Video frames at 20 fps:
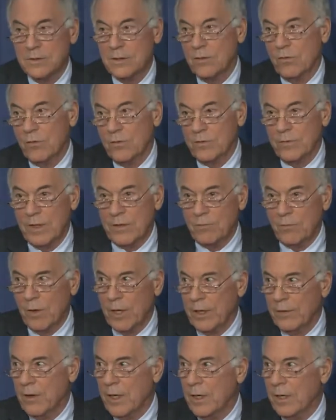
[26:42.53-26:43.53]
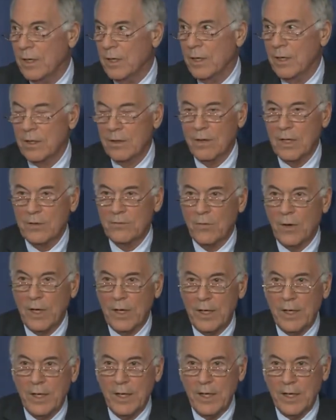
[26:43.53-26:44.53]
Of course, that's why they they try
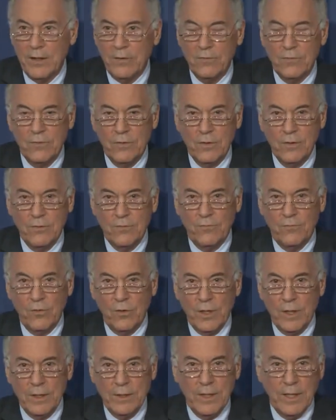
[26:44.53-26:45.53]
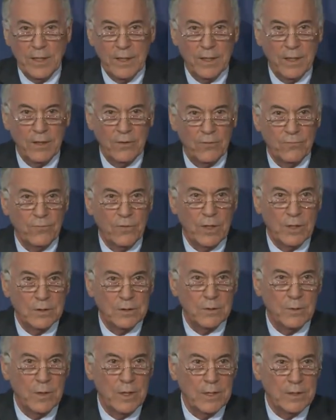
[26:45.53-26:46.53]
to hedge to avoid that kind of
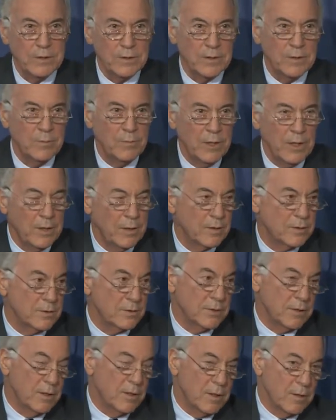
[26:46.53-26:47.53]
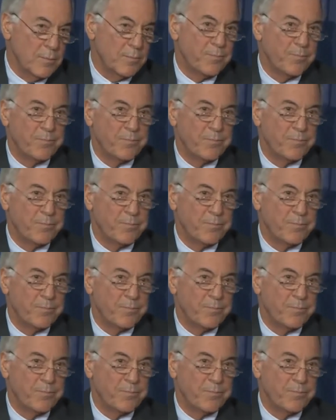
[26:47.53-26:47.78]
fluctuation. But still,